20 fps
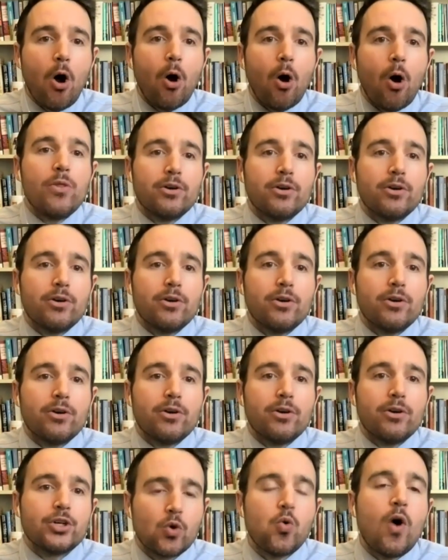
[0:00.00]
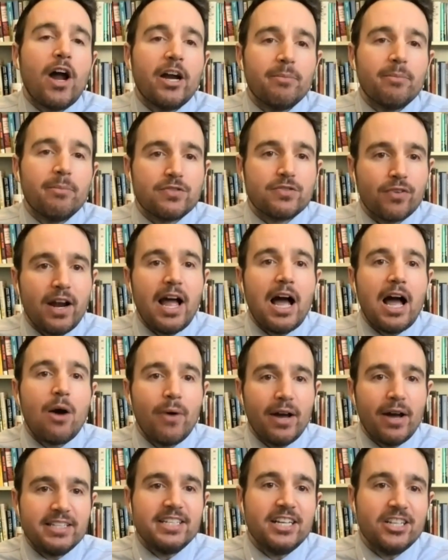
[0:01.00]
Are there certain requirements for
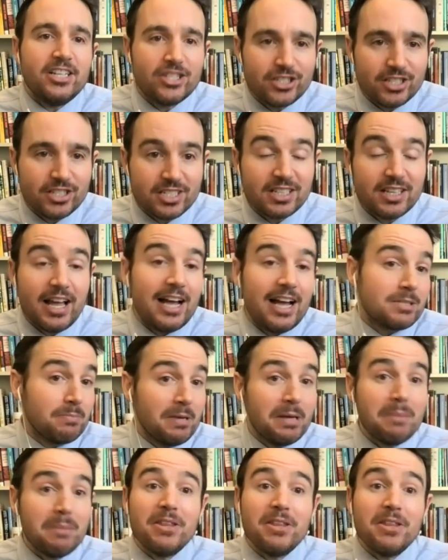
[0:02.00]
how I teach this class?